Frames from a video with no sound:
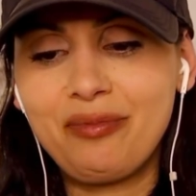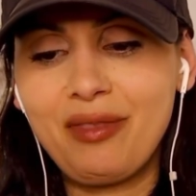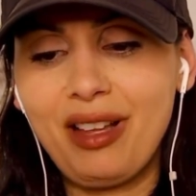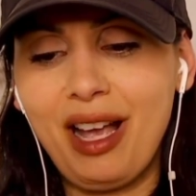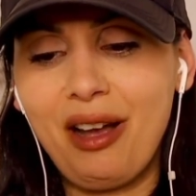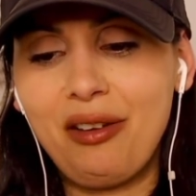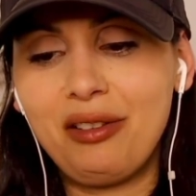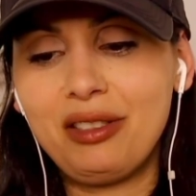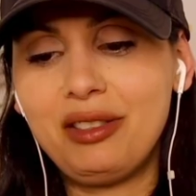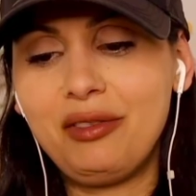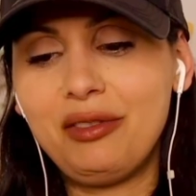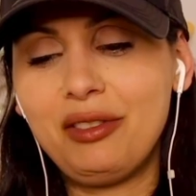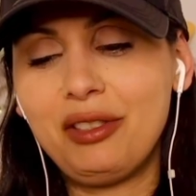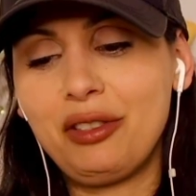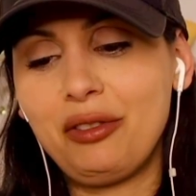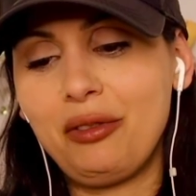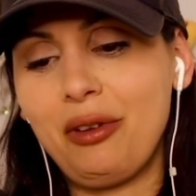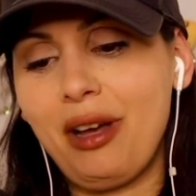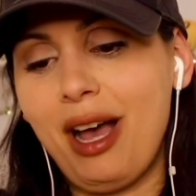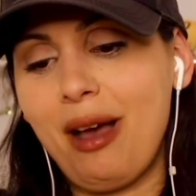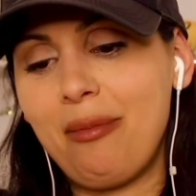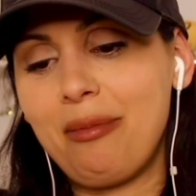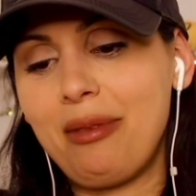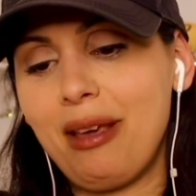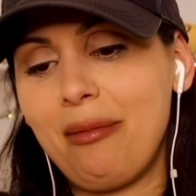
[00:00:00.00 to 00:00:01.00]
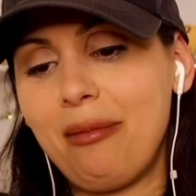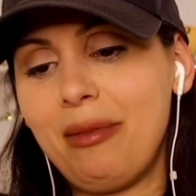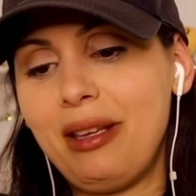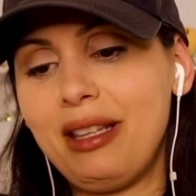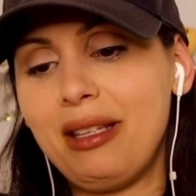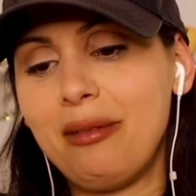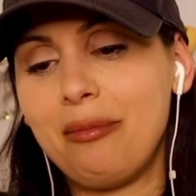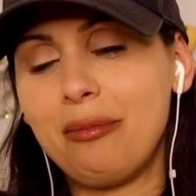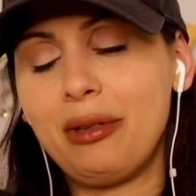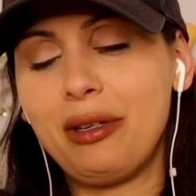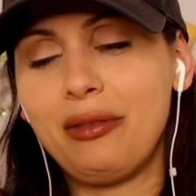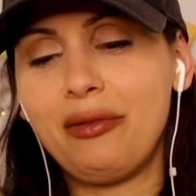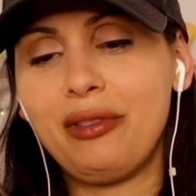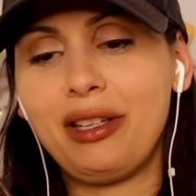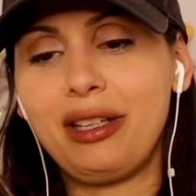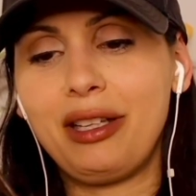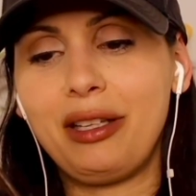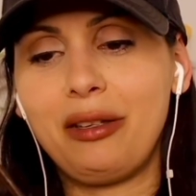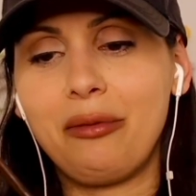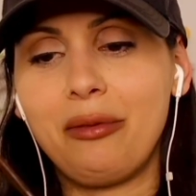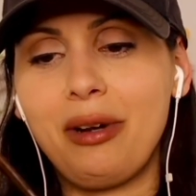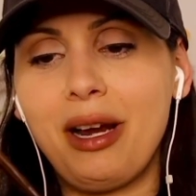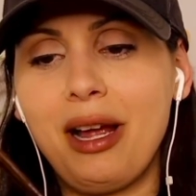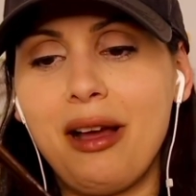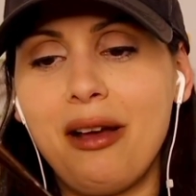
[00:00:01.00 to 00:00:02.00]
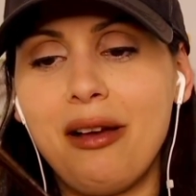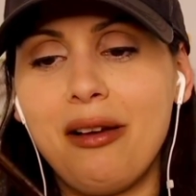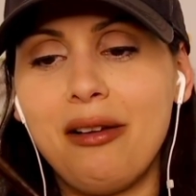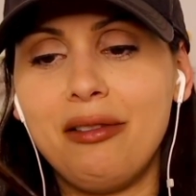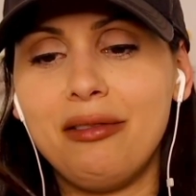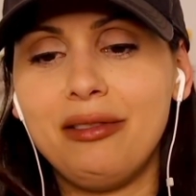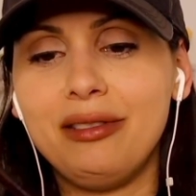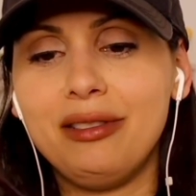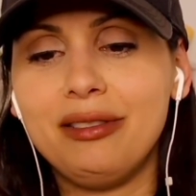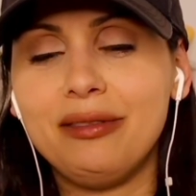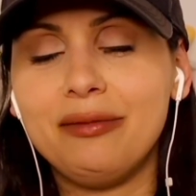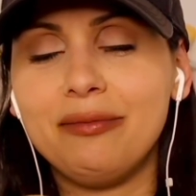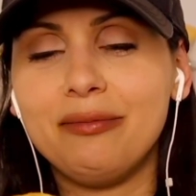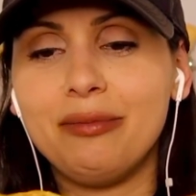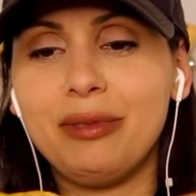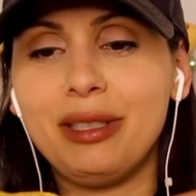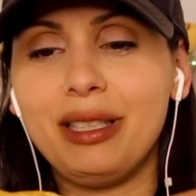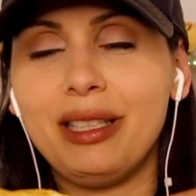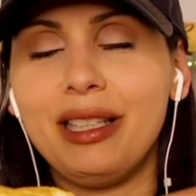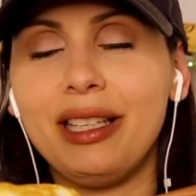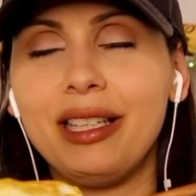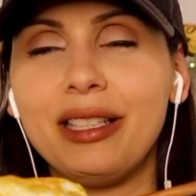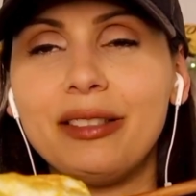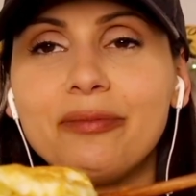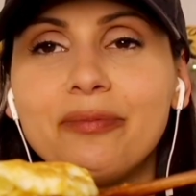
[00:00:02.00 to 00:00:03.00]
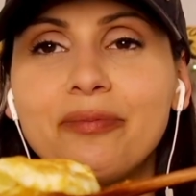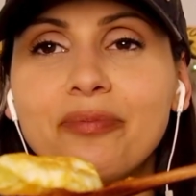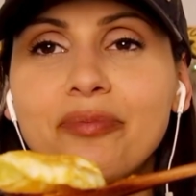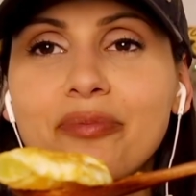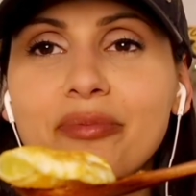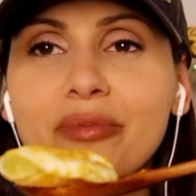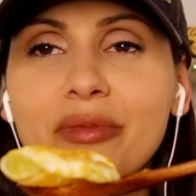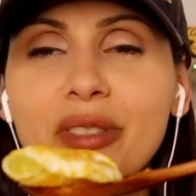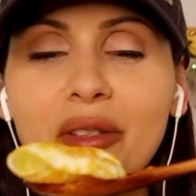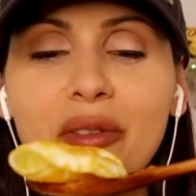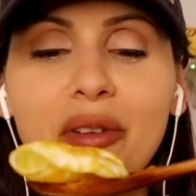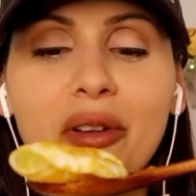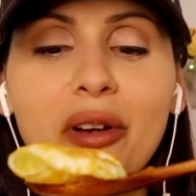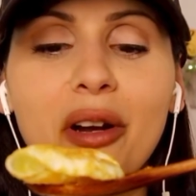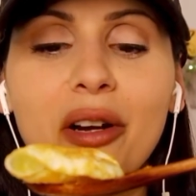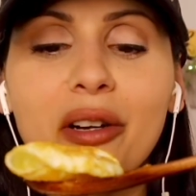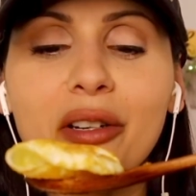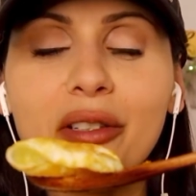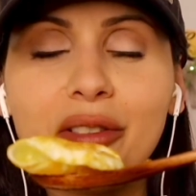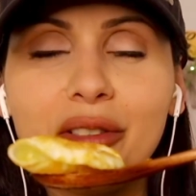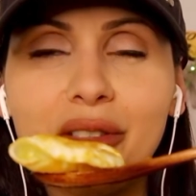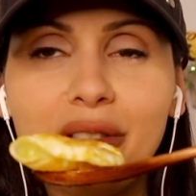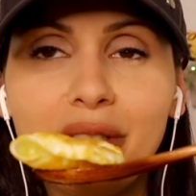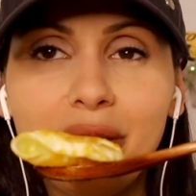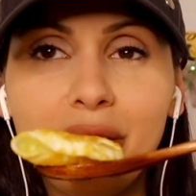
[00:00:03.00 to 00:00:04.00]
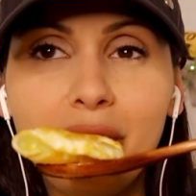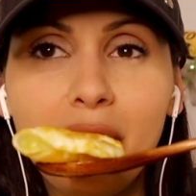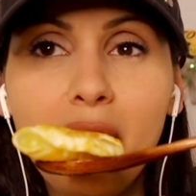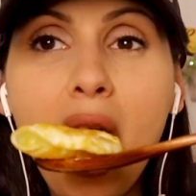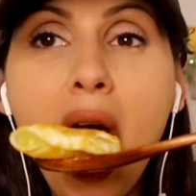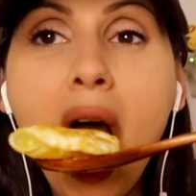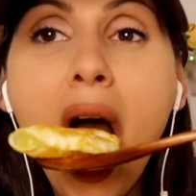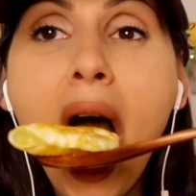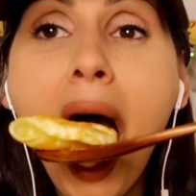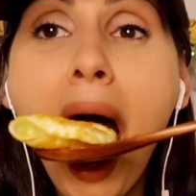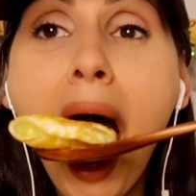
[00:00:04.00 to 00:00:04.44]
I was even so happy I made them perfectly round, but like it's even harder to eat.